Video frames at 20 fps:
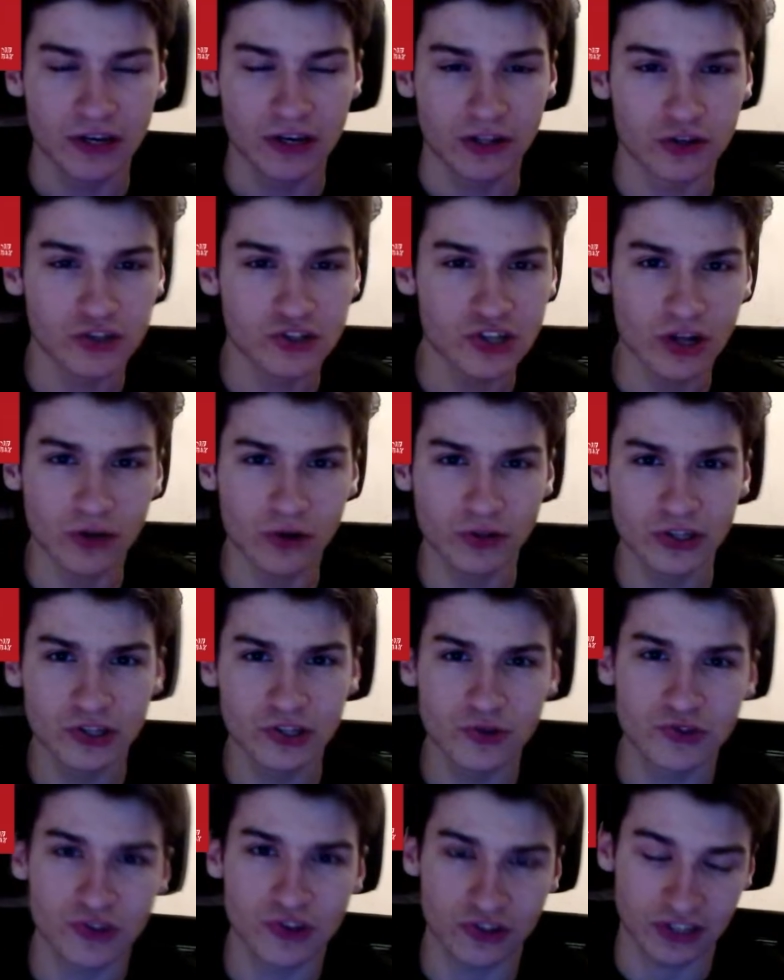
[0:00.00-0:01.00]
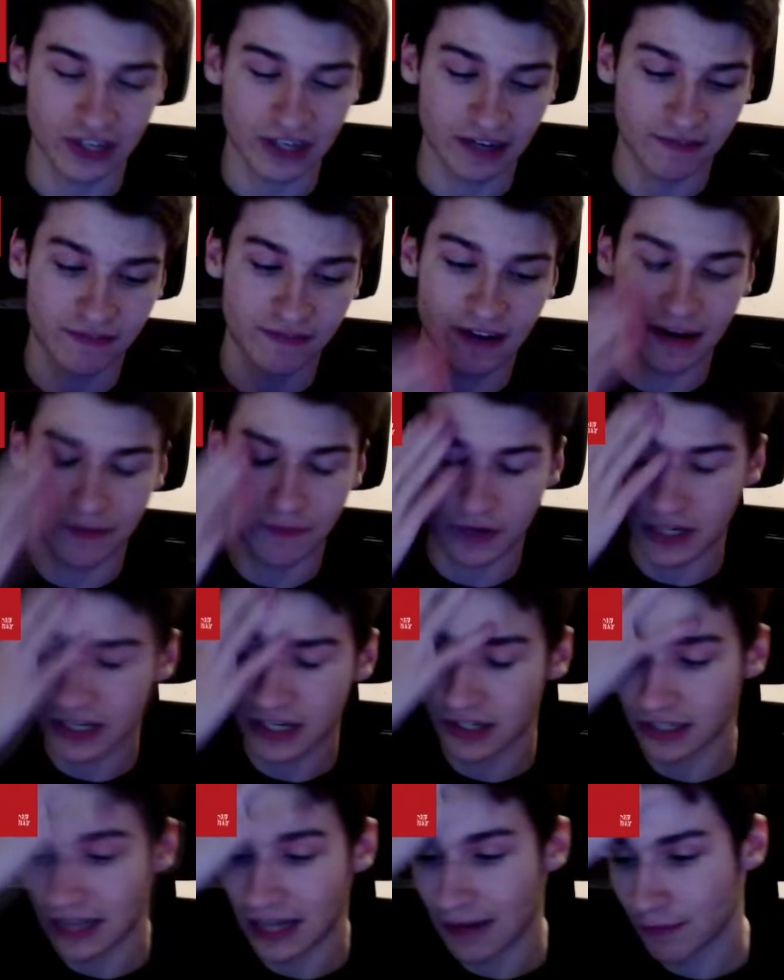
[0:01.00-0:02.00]
Those are the only 2 songs I could find where he
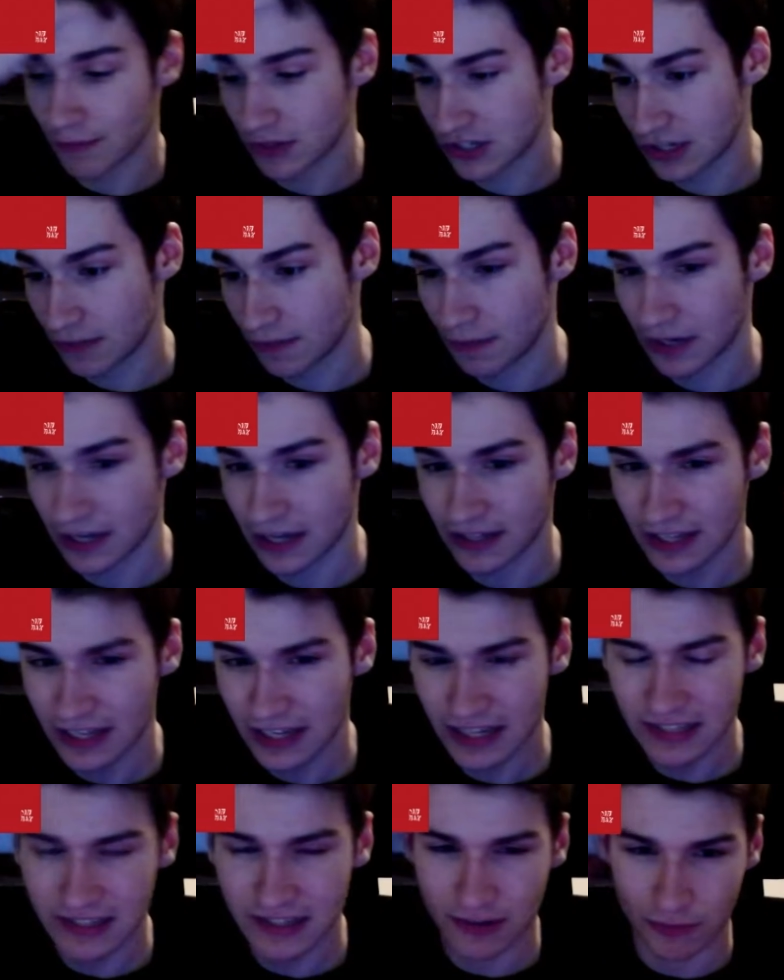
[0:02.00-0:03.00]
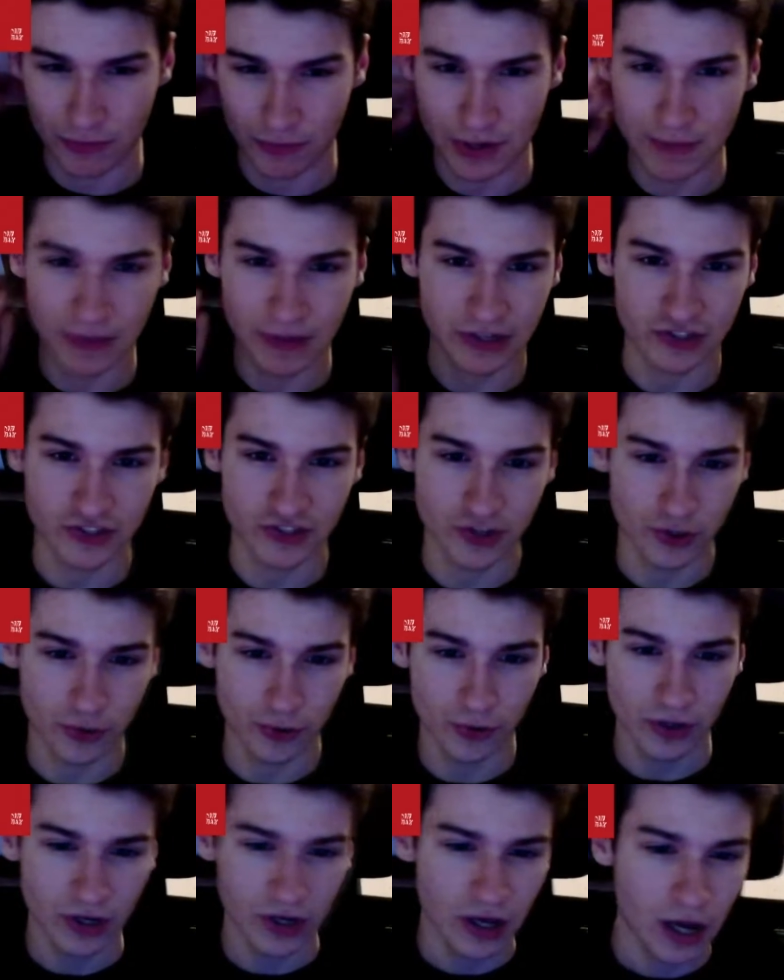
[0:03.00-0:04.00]
collabed with somebody. I think he did a remix
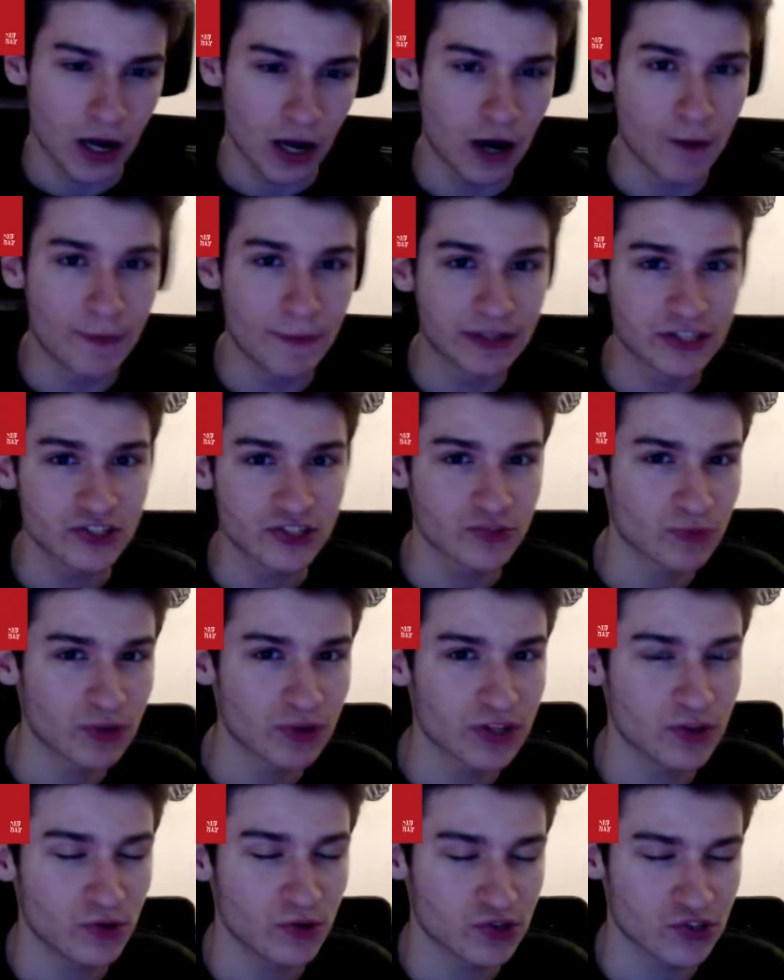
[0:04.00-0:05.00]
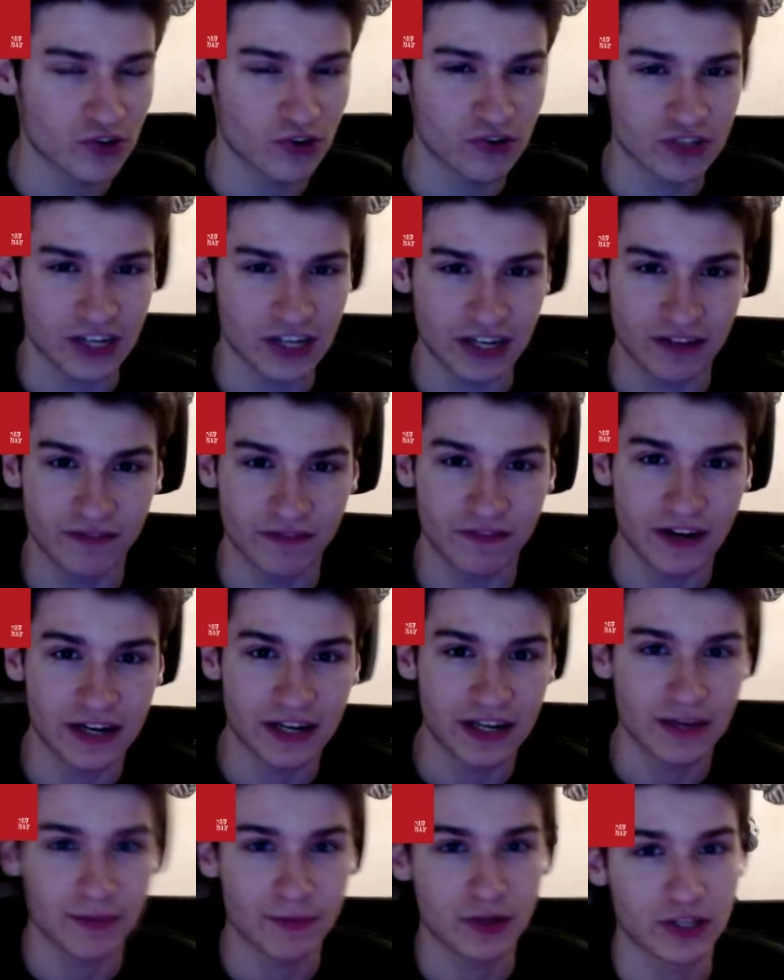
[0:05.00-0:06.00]
too, but this is one of the only songs I can
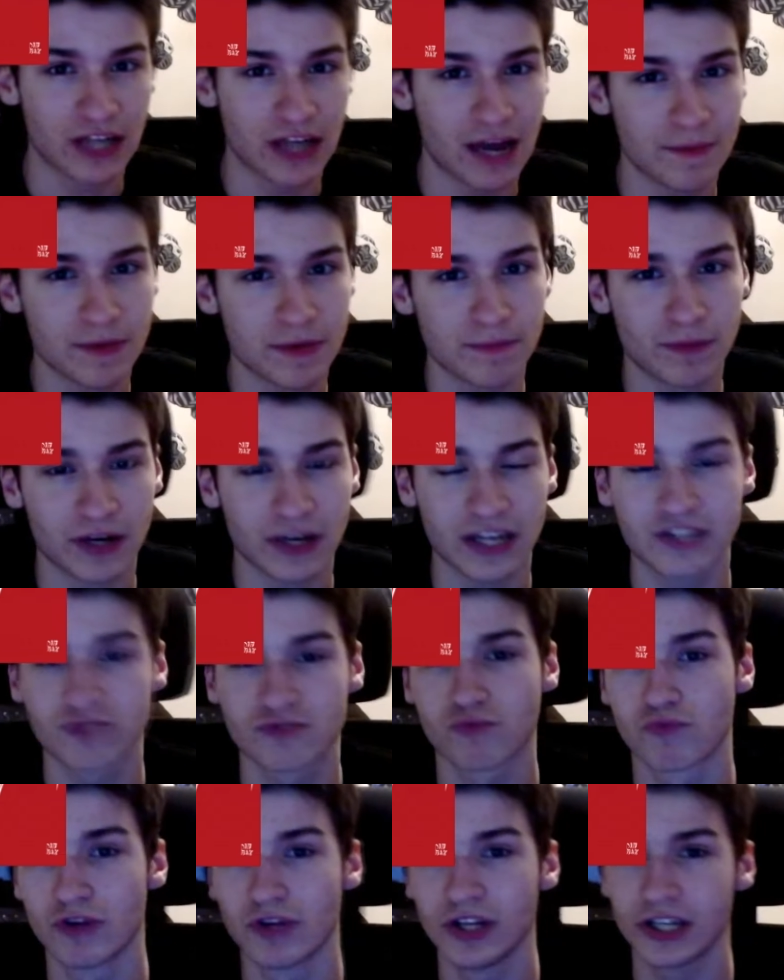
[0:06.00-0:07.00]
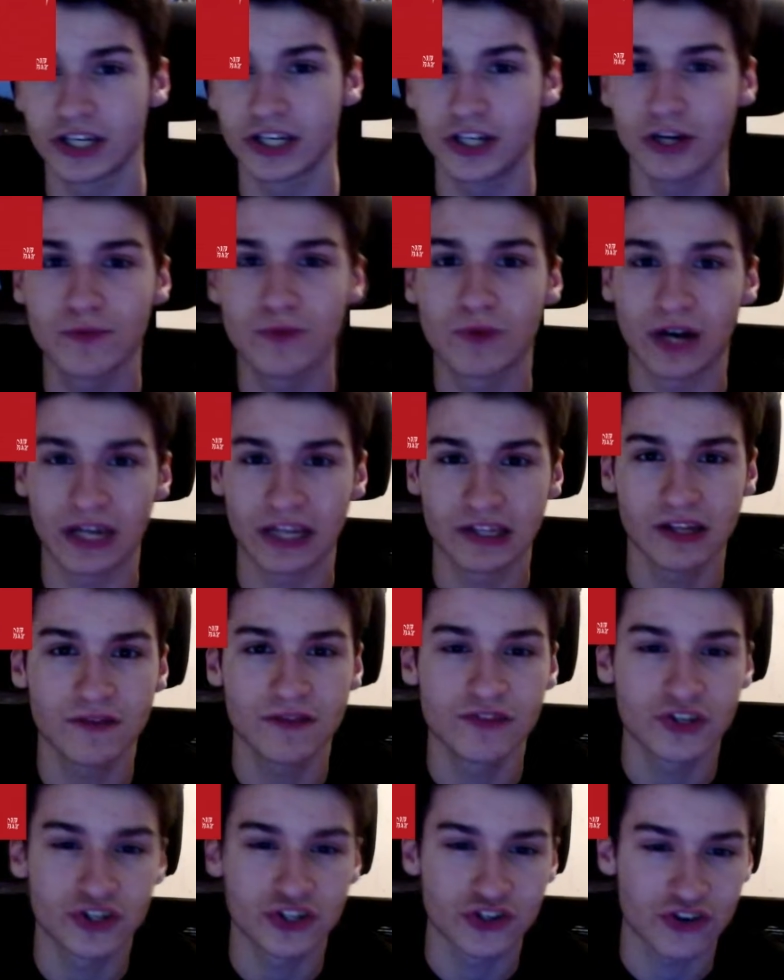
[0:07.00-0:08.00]
find him collabing, but it's a really good one. I
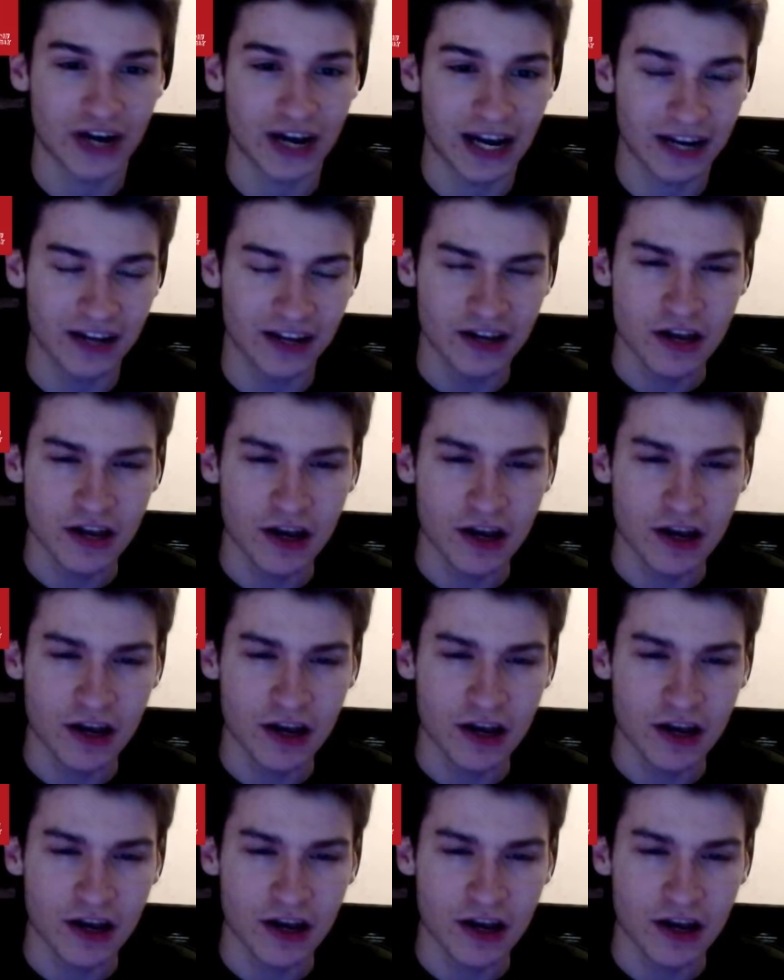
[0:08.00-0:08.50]
love this track.